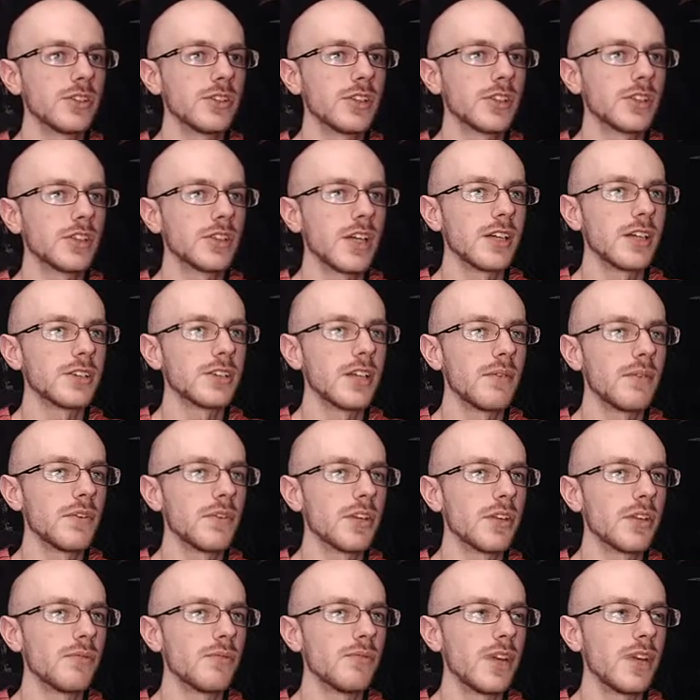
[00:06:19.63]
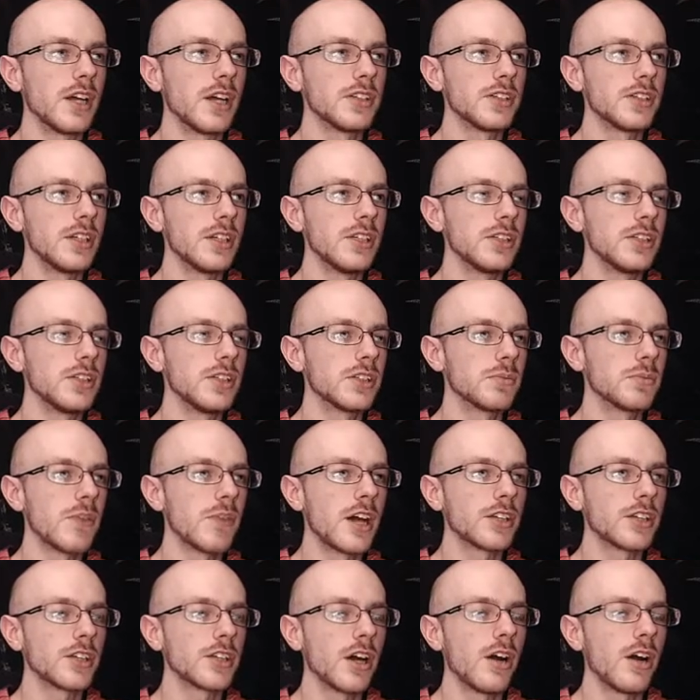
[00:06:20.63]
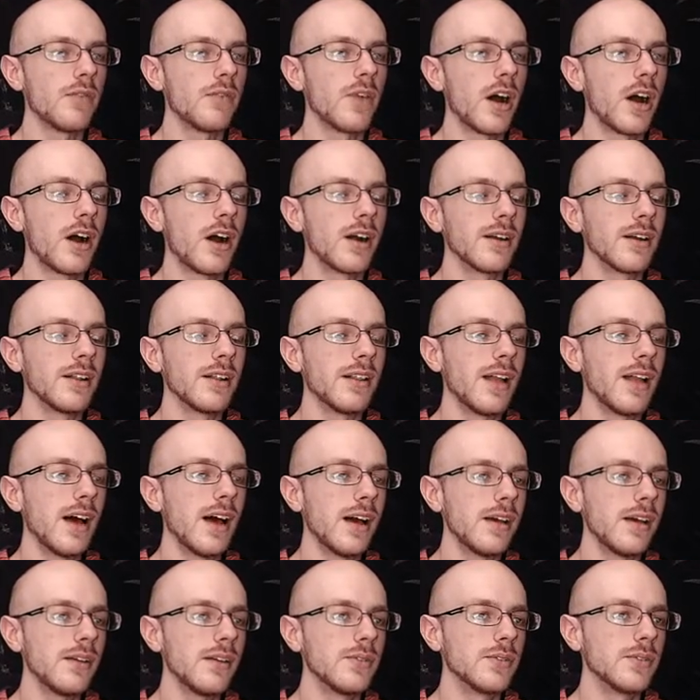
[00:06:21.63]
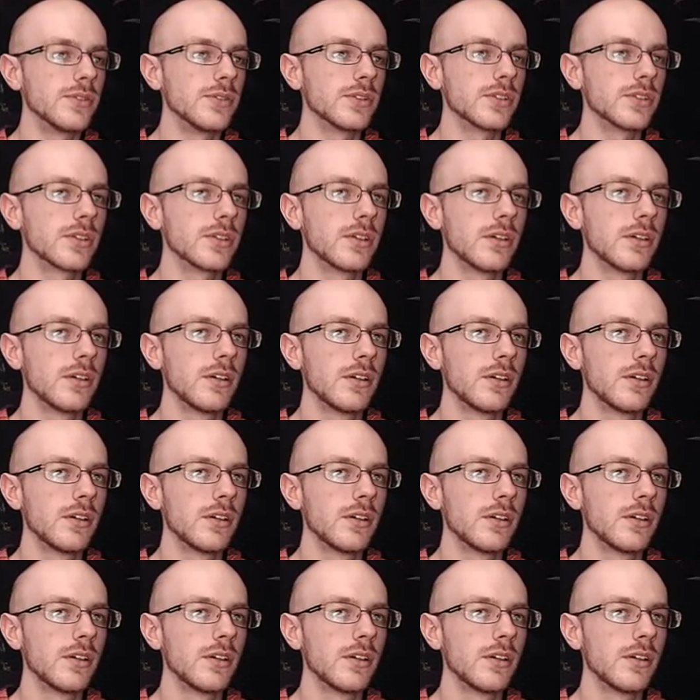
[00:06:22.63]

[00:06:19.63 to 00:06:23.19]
six ninety-seven to the face. Easiest match of our lives.